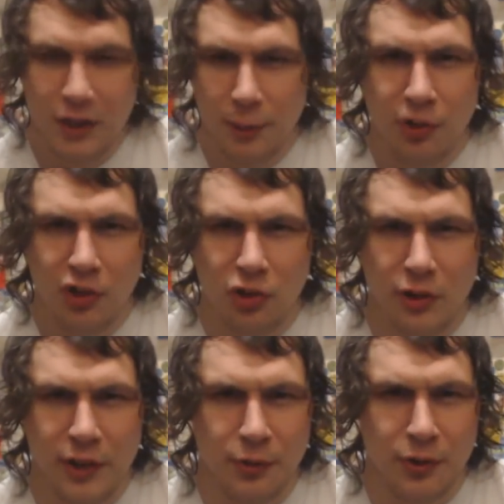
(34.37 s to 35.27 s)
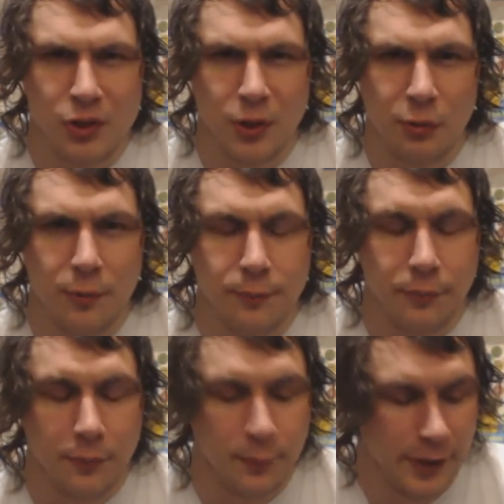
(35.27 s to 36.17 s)
I think I'm pretty sure it's episode
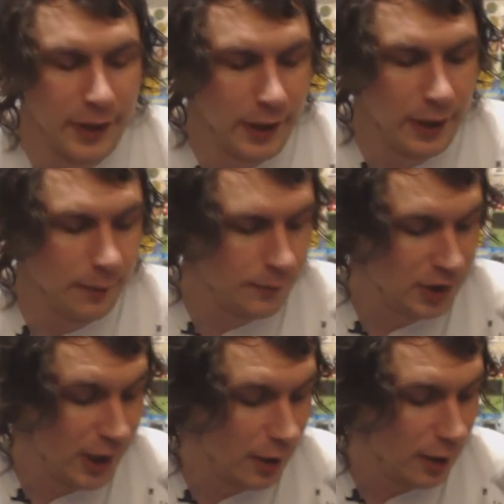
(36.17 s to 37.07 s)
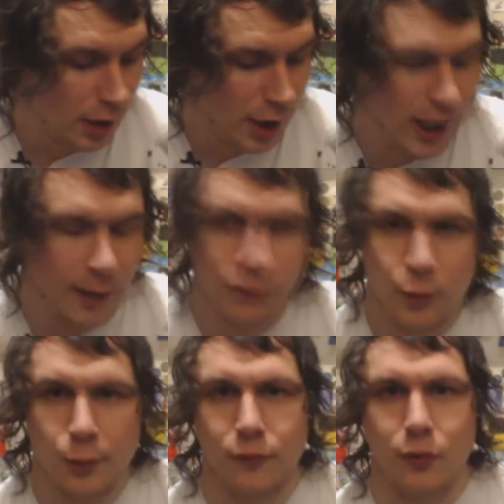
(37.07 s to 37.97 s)
21. But um, yeah, I
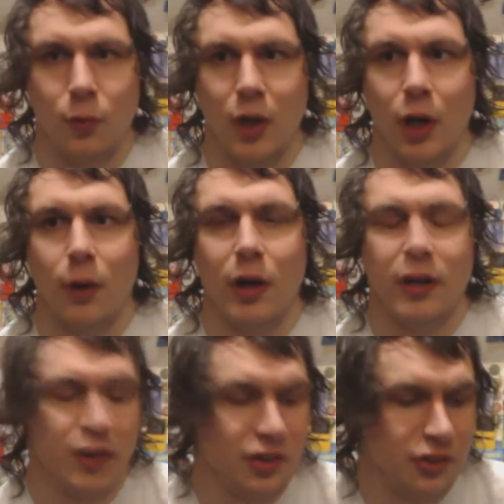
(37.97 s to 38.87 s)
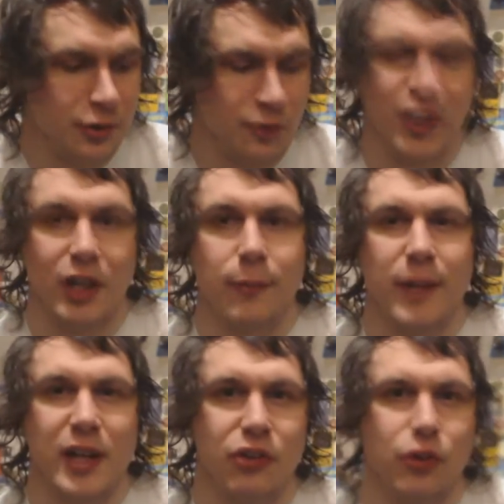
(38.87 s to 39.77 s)
haven't done one for a while. And this stuff
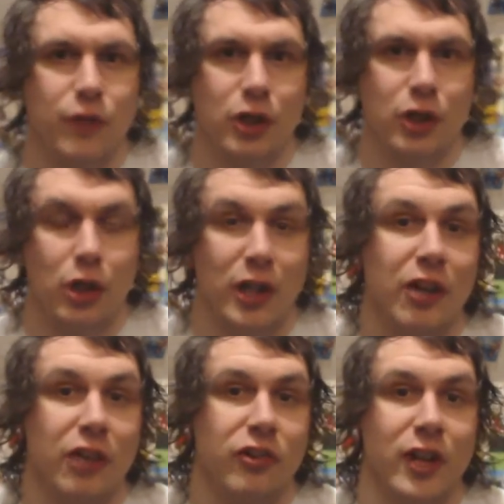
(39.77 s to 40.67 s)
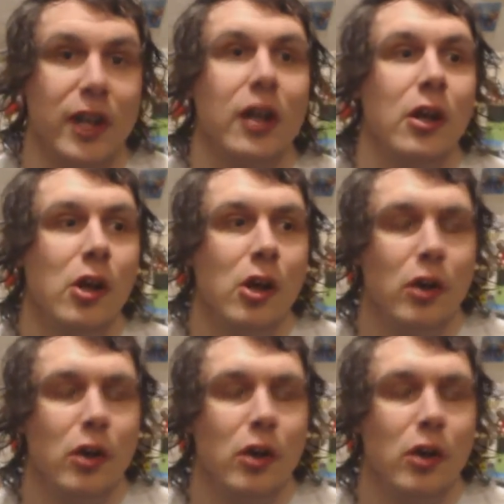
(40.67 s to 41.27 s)
here, mainly stuff I got last year,